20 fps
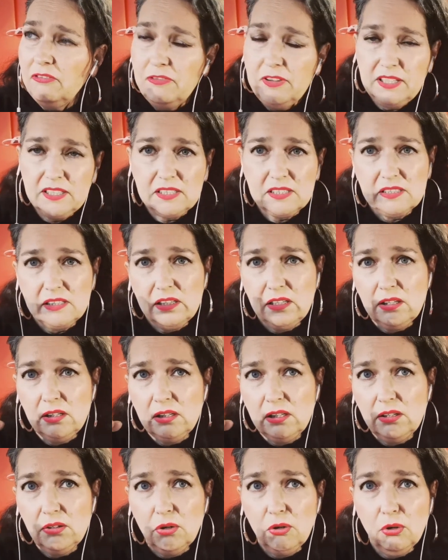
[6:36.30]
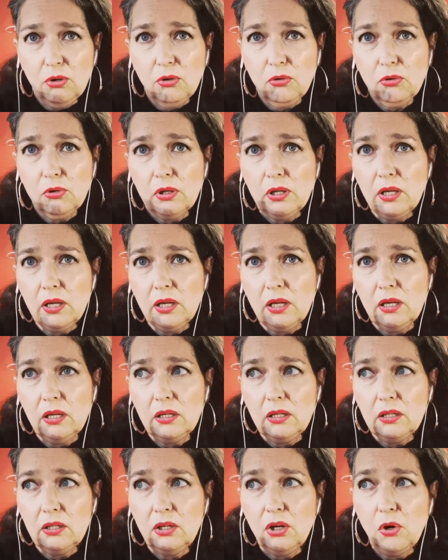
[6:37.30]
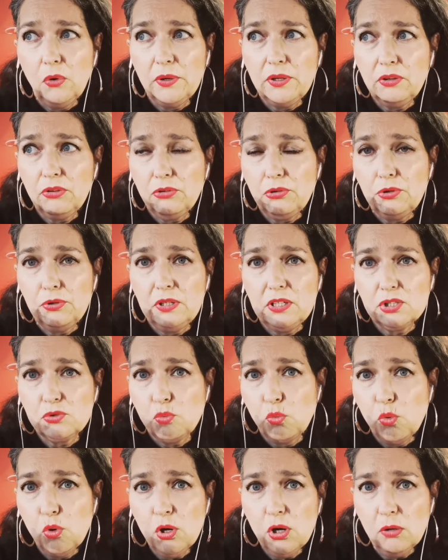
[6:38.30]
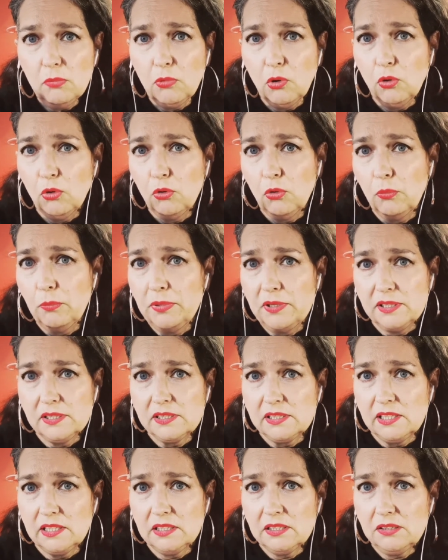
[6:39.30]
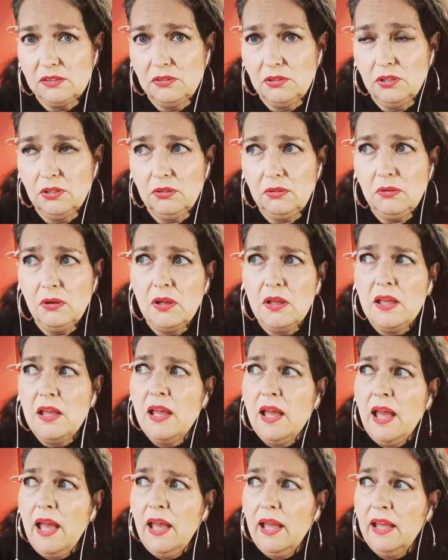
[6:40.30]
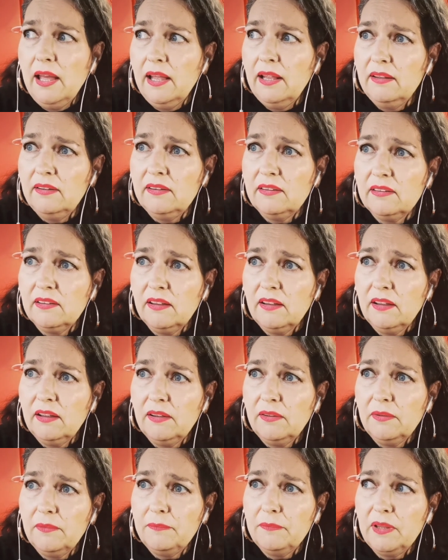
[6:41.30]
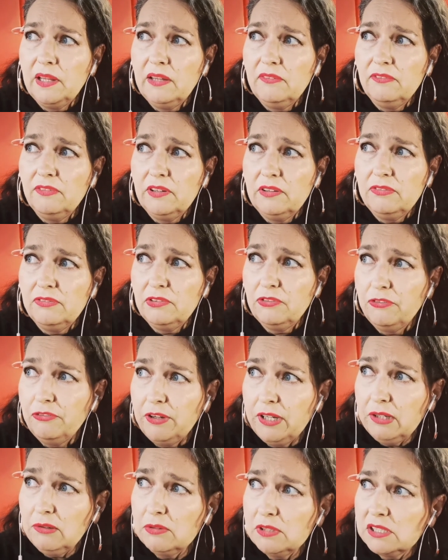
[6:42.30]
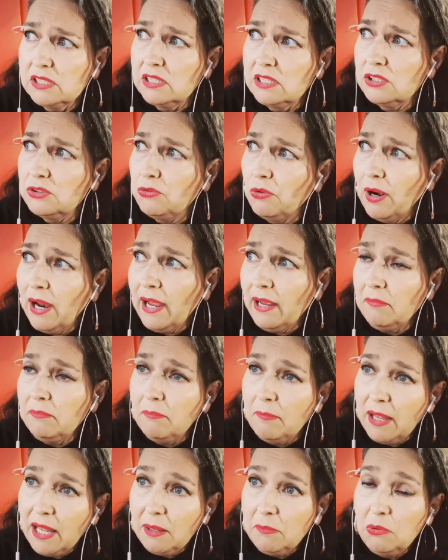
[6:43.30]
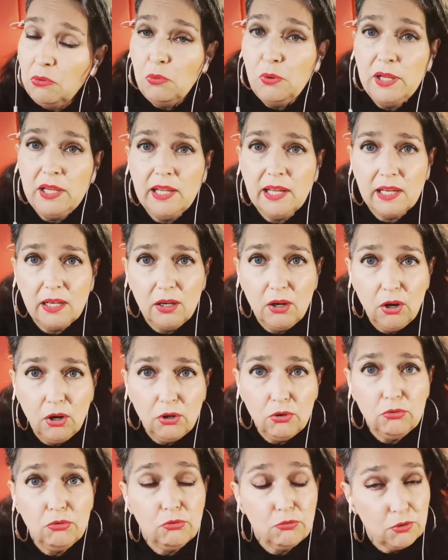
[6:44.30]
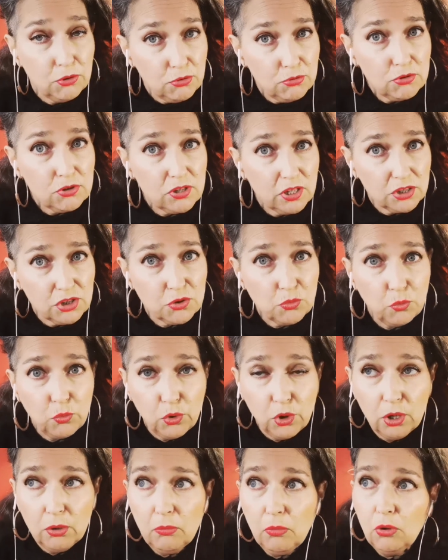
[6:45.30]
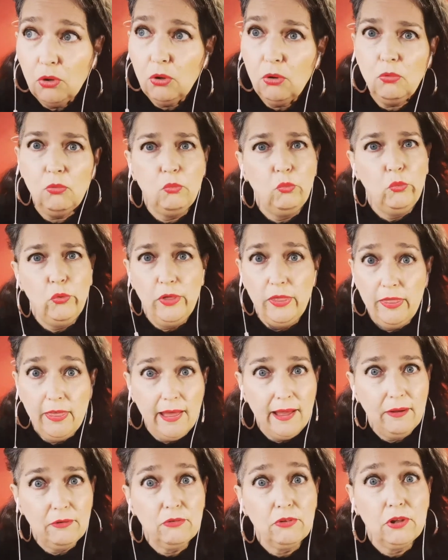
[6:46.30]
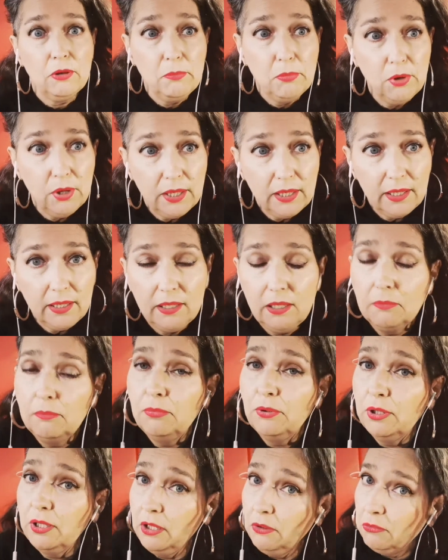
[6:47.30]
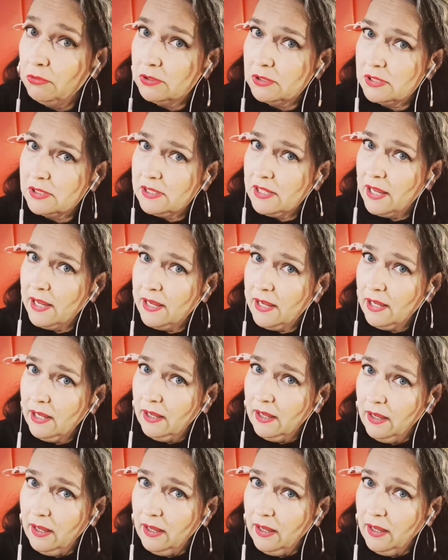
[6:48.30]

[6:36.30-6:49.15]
fits the whole going through this wormhole business, And if the frequency is right, maybe we can go through such a wormhole without the body. The body will stay